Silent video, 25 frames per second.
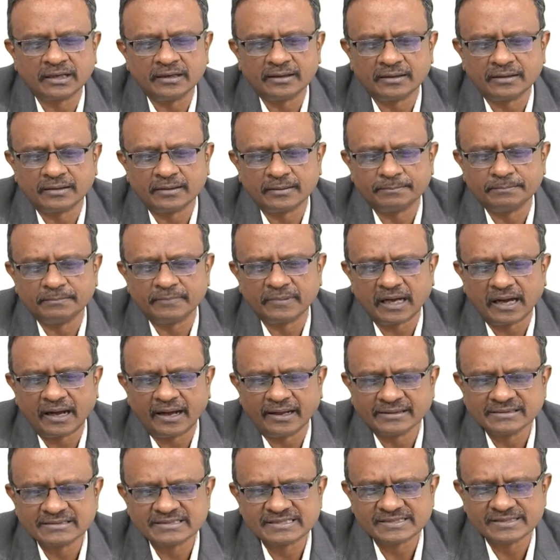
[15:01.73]
an
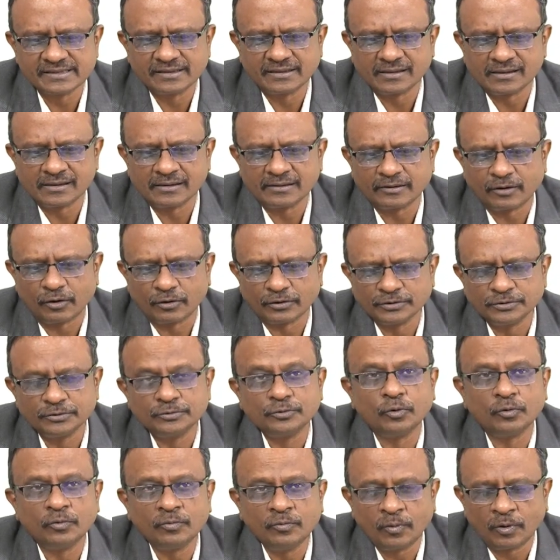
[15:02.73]
answer or you
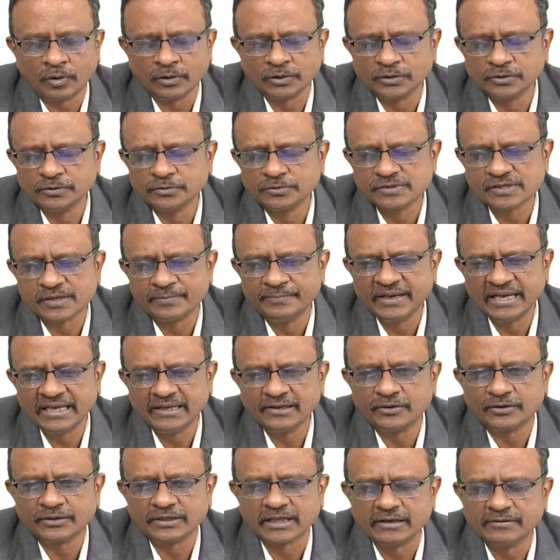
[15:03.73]
don't want to use a
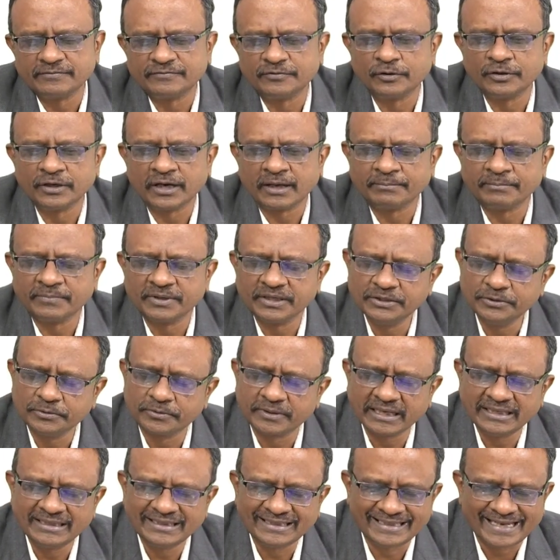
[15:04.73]
mail or telephone number, you
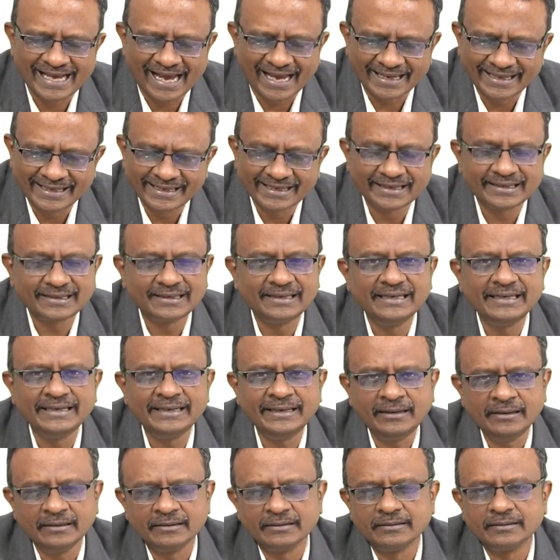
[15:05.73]
can
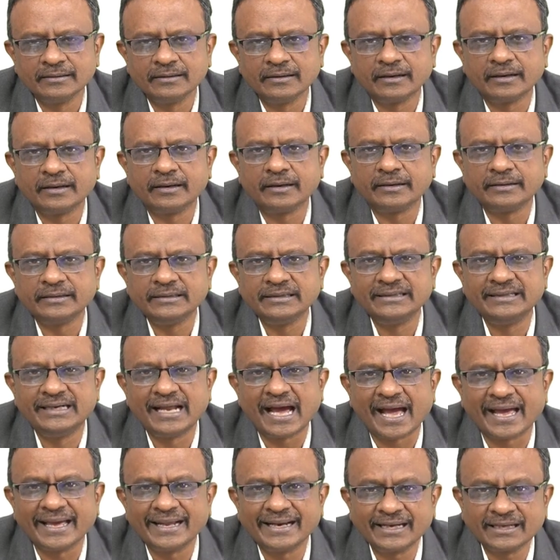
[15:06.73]
directly
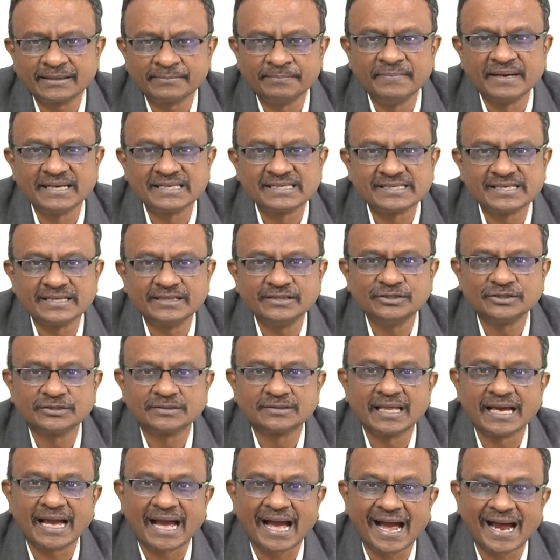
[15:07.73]
direct message
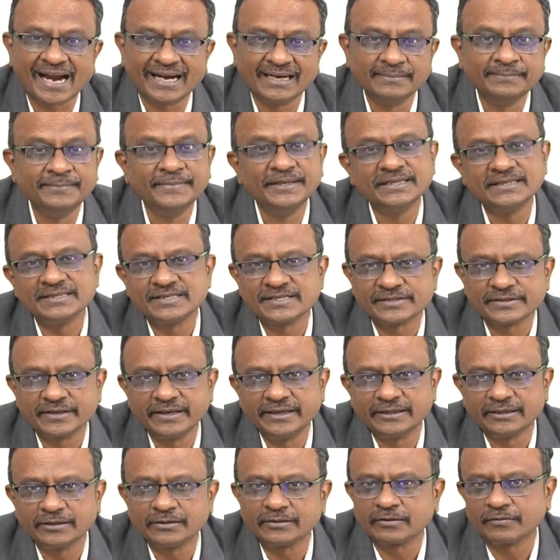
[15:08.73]
the
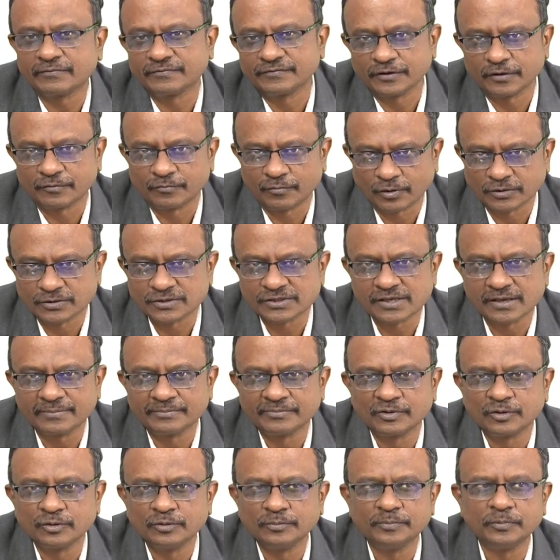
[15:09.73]
administrator of your WhatsApp
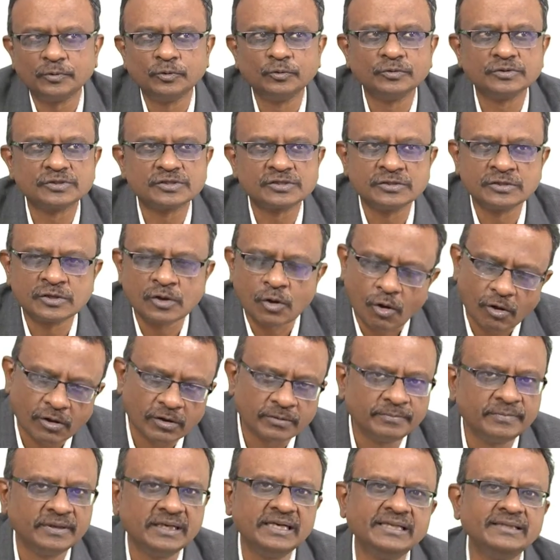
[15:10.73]
group, who is
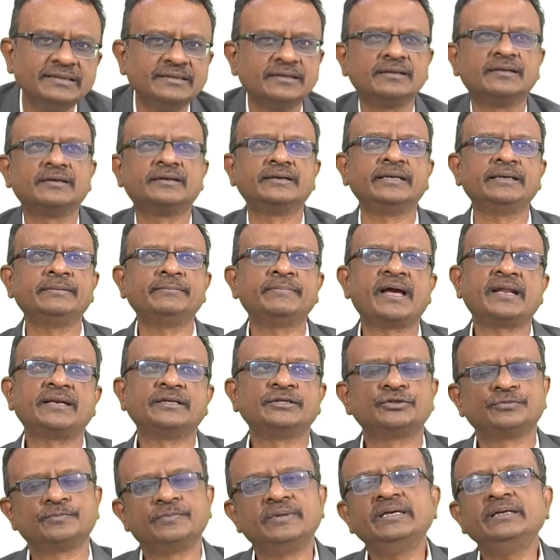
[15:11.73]
normally the learning
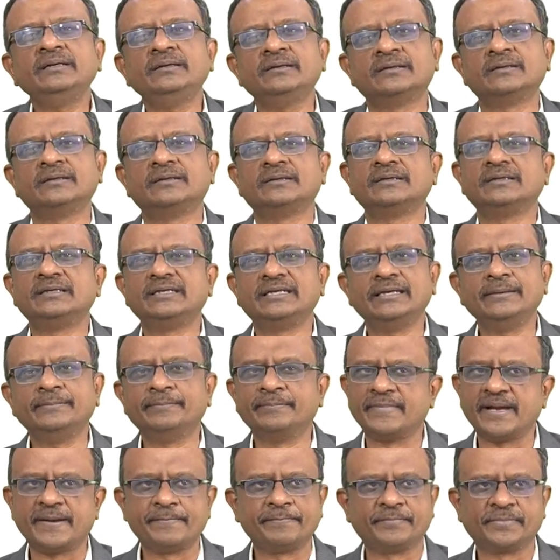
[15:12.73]
management team
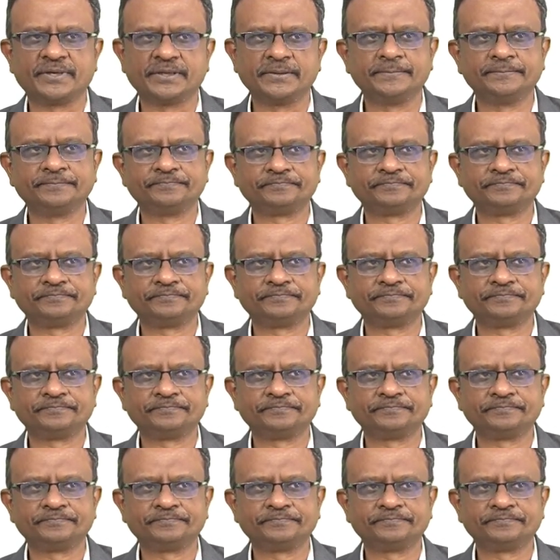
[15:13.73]
member.